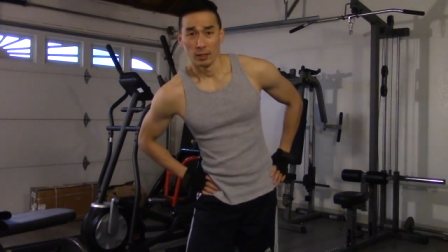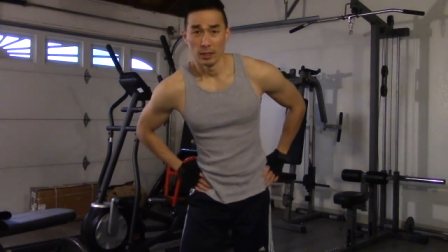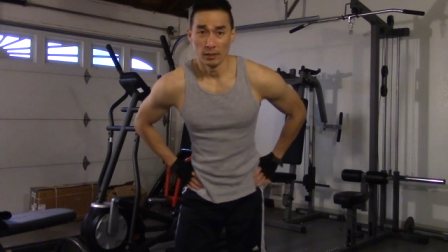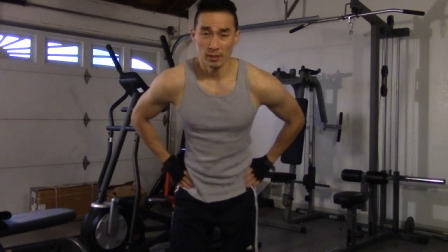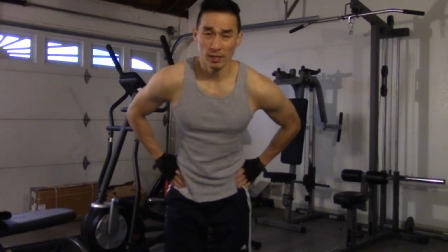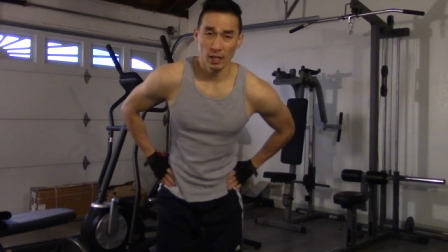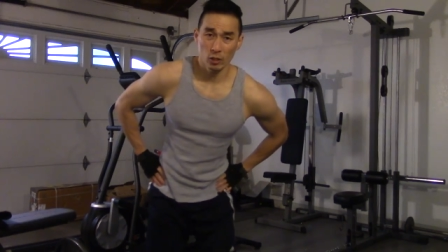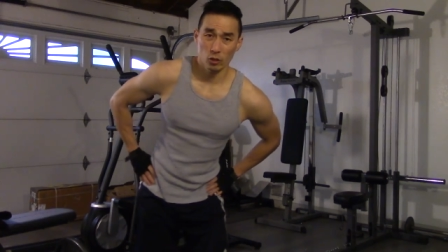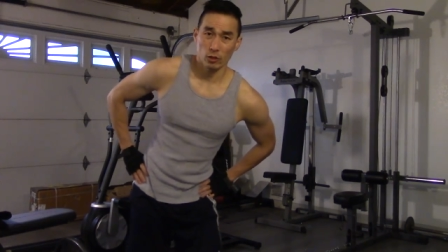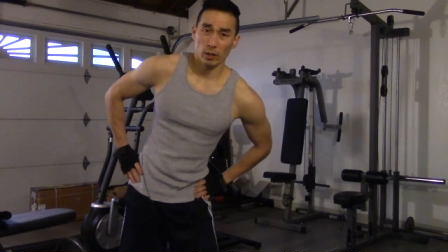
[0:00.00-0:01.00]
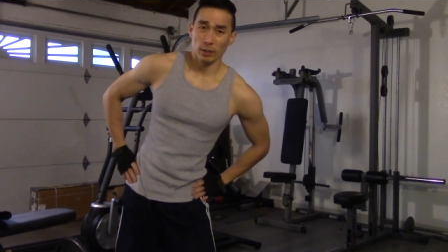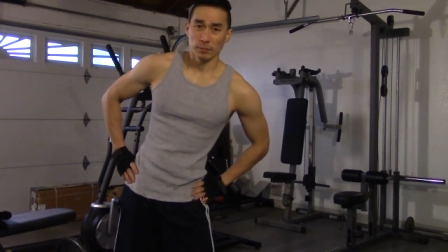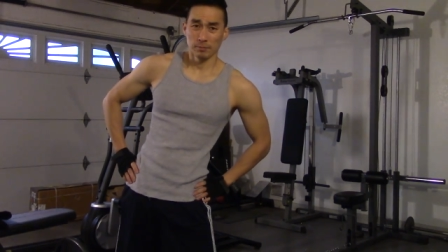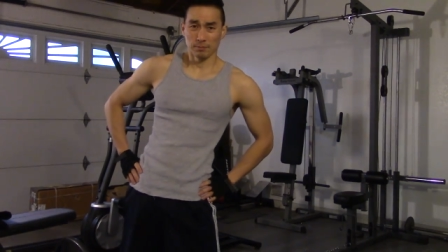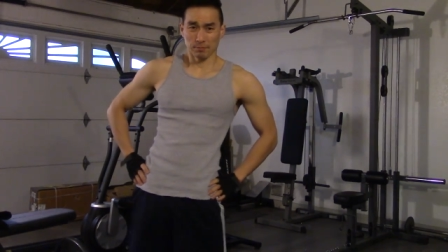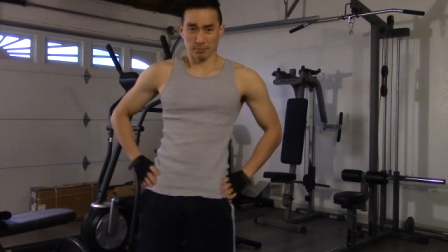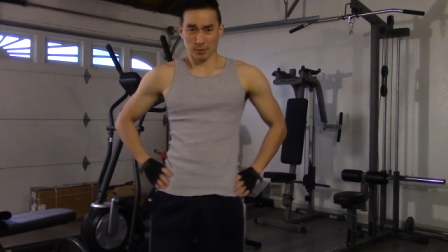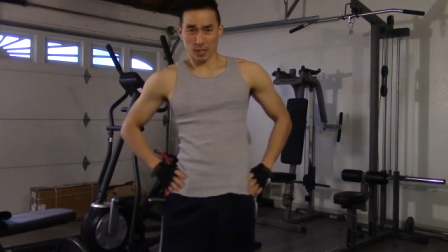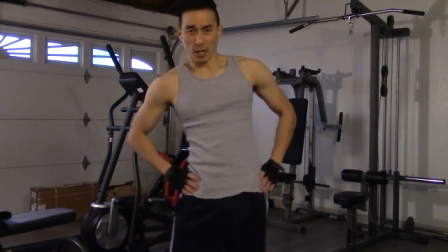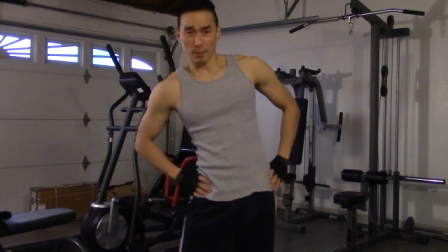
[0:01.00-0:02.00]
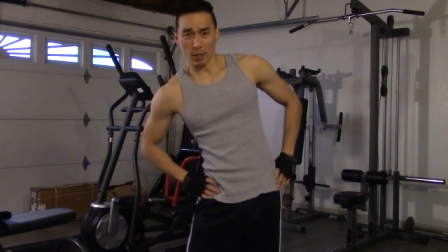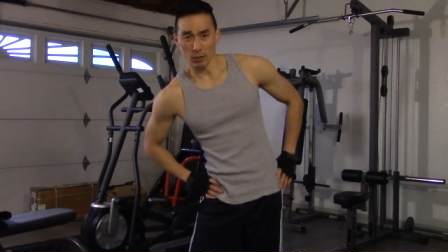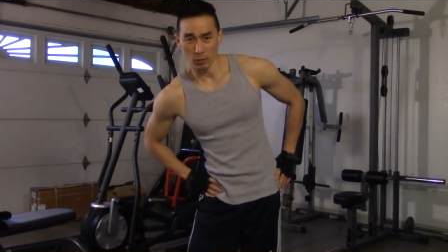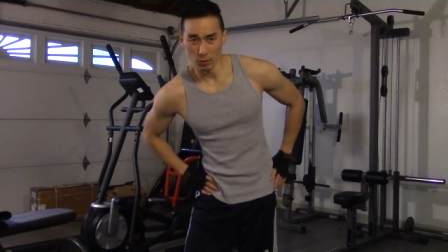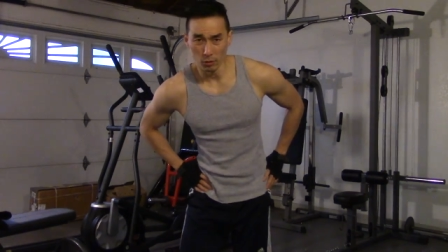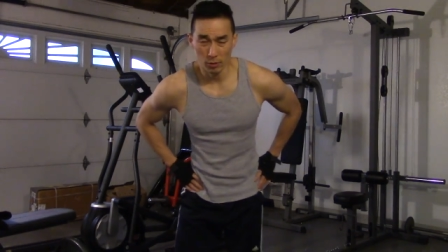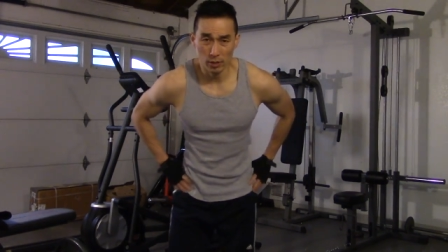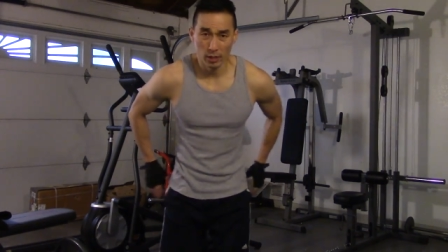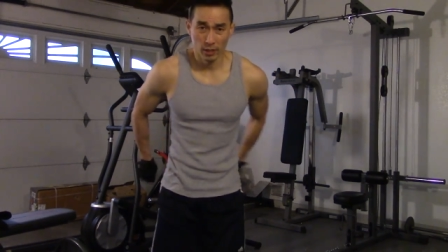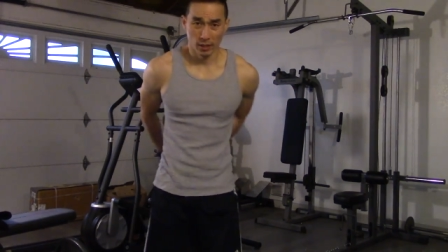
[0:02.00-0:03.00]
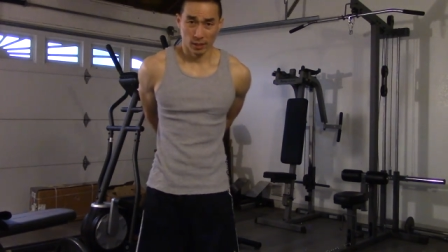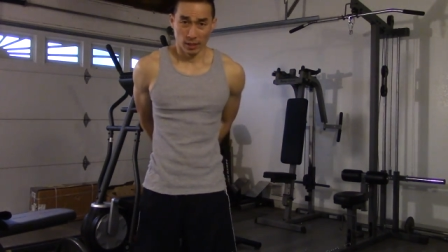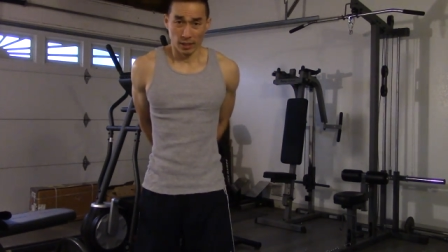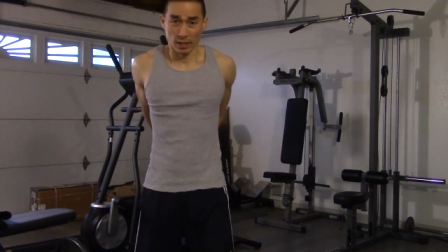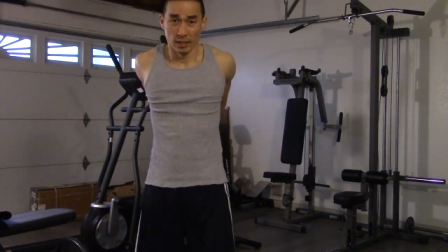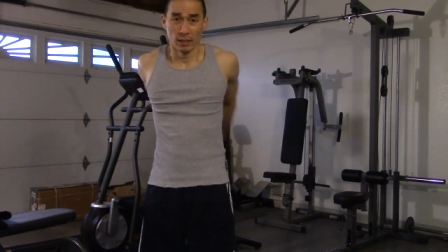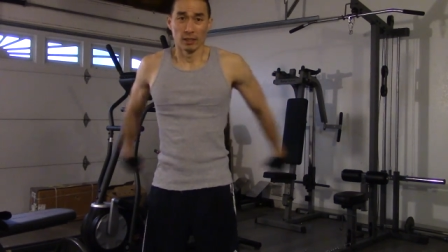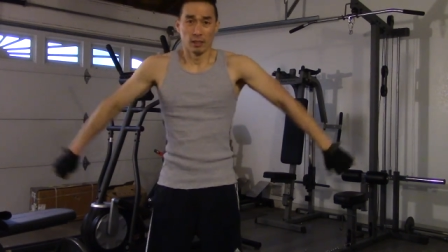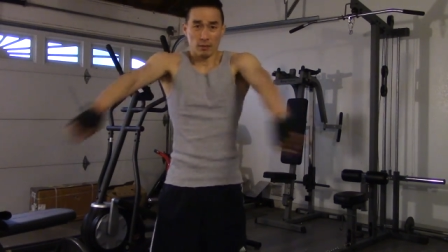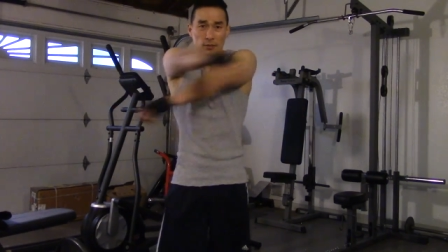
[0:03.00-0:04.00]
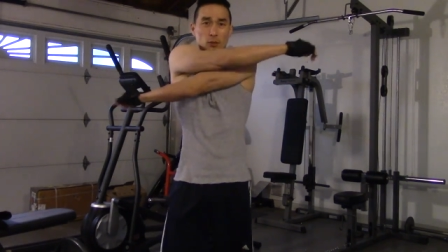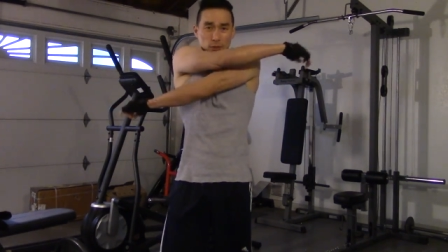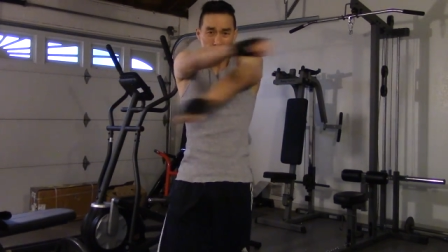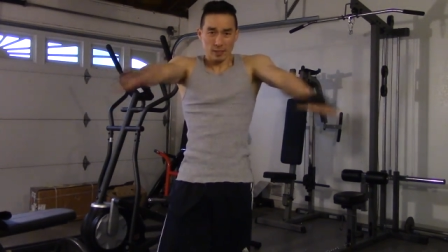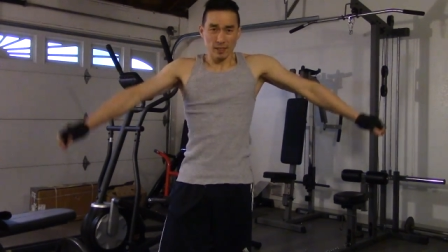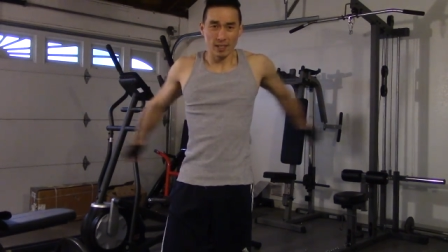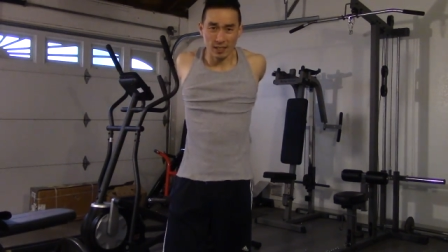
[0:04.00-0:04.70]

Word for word: And this extra time that you use, even though it does take